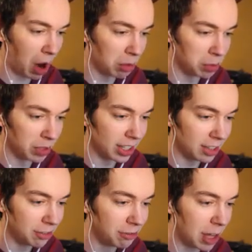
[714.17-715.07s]
Probably.
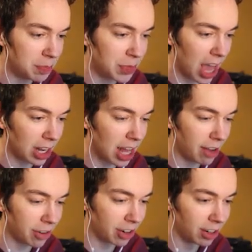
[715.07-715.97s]
Okay. Oh, yeah, flip yeah, yeah, that yeah,
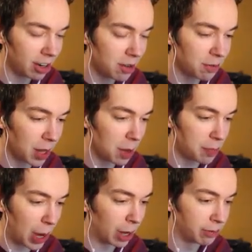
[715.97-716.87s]
lever. Okay. Flip,
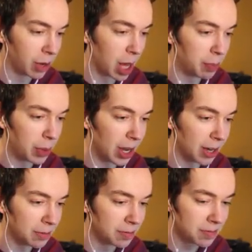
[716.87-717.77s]
flip it. Flip it.
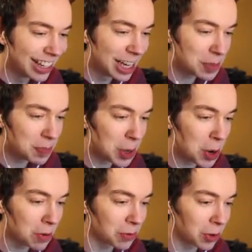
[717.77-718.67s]
Flipping. He's
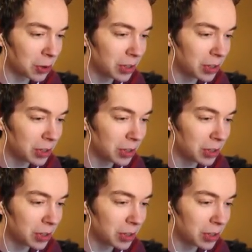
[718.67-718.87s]
beautiful.